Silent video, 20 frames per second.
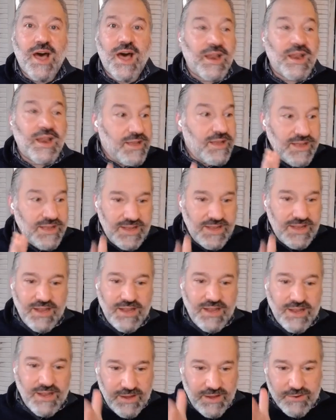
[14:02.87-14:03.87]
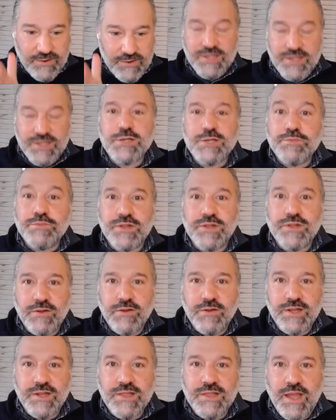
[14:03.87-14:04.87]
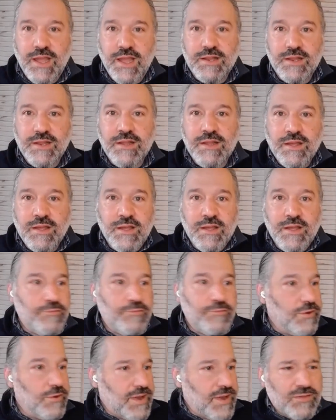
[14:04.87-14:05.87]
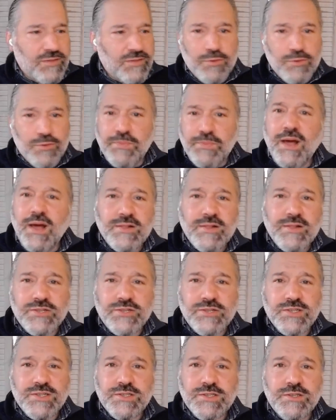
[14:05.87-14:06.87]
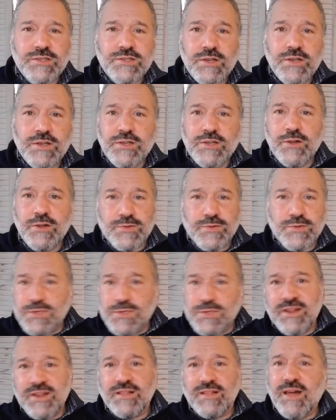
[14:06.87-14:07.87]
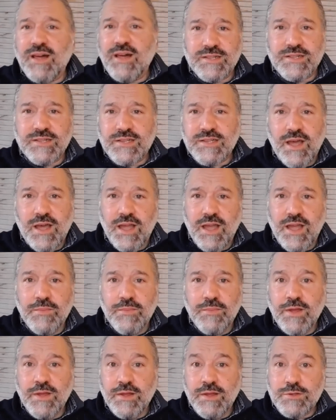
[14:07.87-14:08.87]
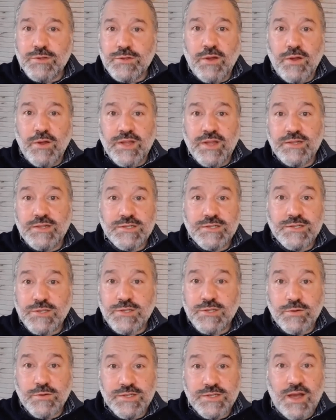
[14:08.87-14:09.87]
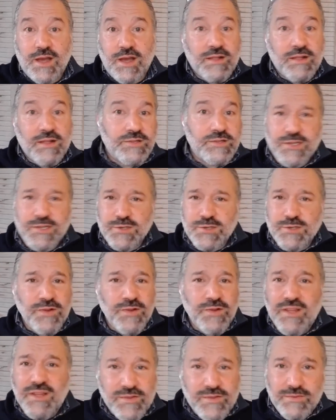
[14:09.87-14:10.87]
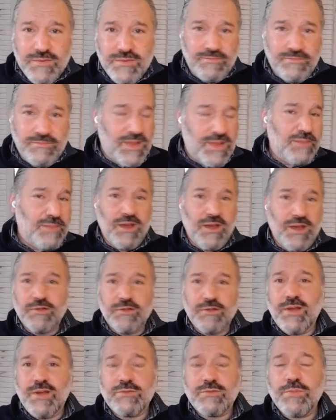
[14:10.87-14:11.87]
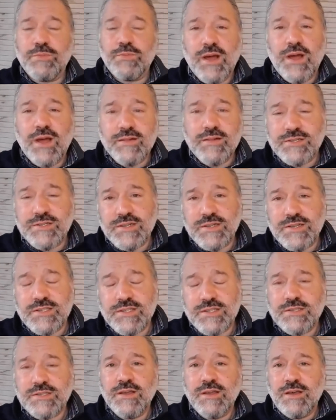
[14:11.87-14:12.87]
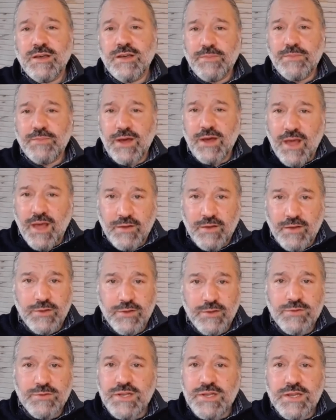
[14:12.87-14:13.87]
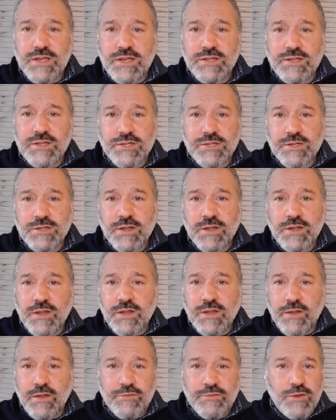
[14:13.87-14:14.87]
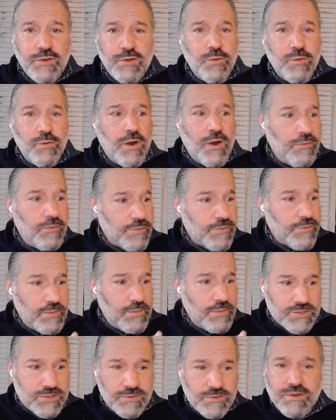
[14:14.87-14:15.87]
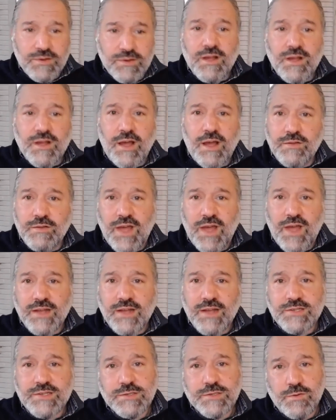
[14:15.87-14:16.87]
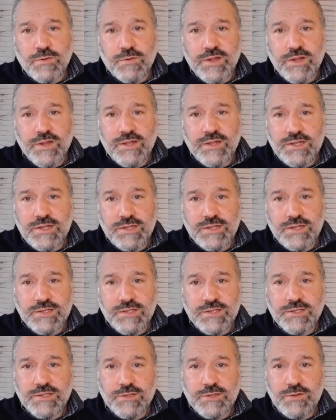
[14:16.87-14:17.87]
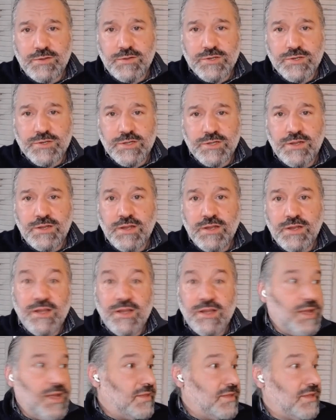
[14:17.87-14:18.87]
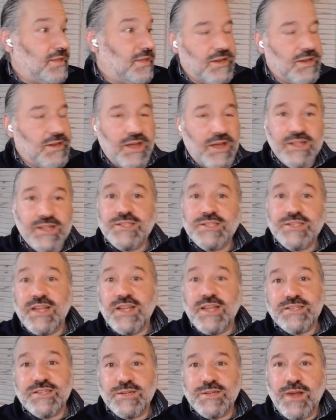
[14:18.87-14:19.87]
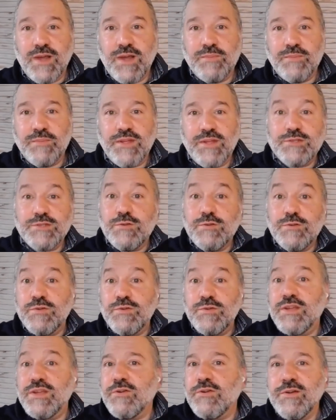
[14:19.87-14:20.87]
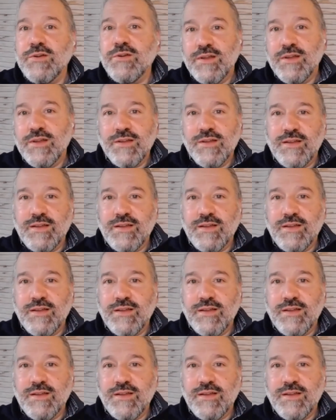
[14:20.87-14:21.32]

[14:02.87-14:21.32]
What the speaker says: not in their disciplinary lane. If you're an anthropologist, you don't spend a lot of time talking to sociologists or even maybe other anthropologists about how you teach. If you are from a certain kind of access-oriented institution, in the United States, it might be a two-year